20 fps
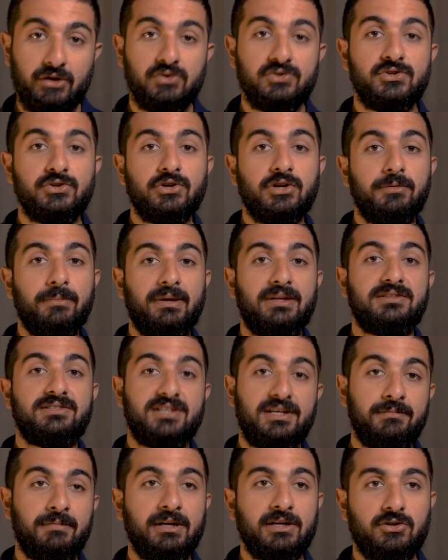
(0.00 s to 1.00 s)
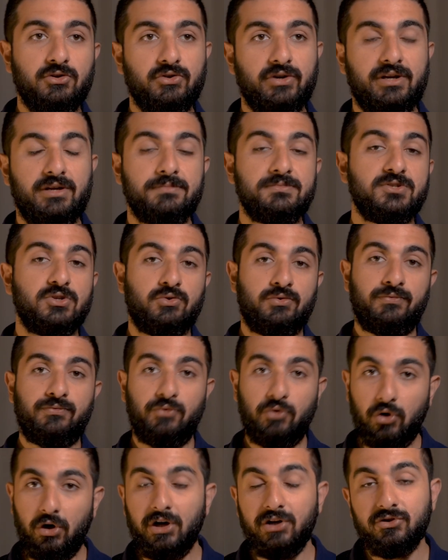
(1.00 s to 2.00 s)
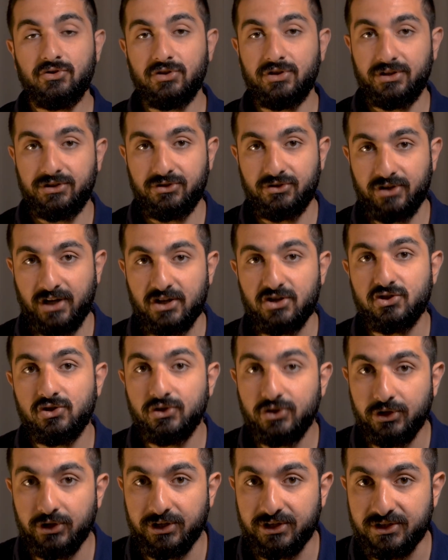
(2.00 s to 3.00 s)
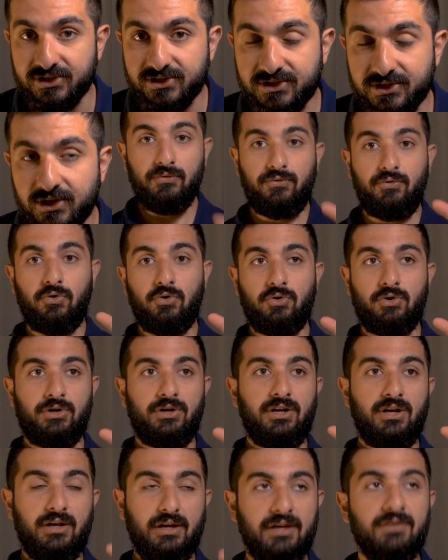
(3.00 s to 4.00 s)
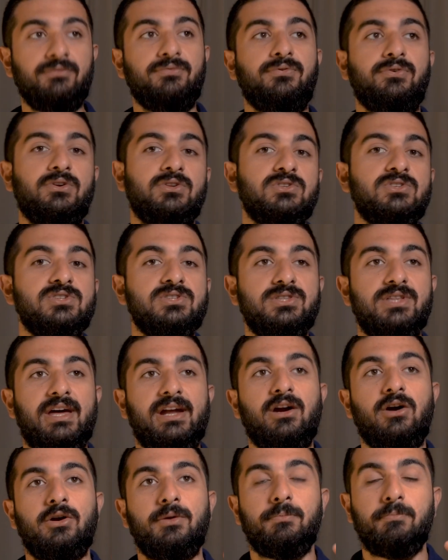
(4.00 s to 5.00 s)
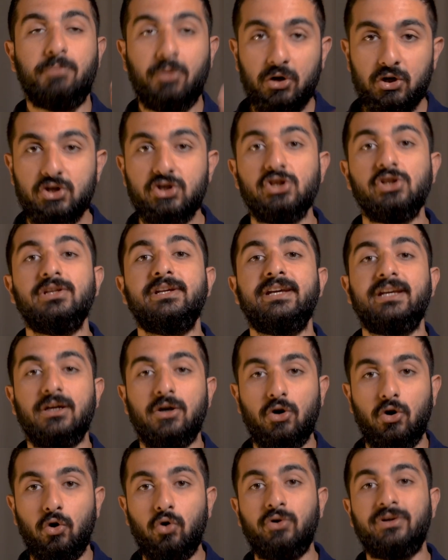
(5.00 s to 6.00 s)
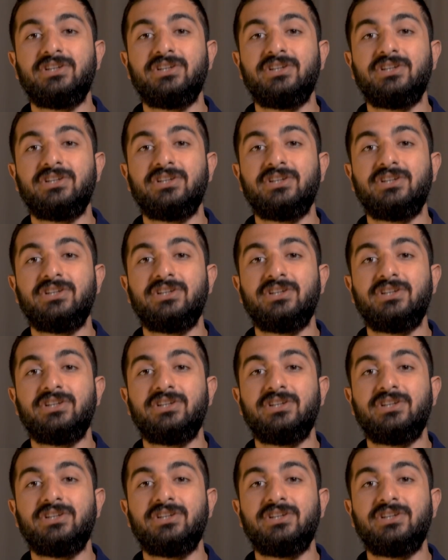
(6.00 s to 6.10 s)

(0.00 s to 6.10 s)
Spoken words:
also recommend 10 micrograms or 400 international units for infants that are partially or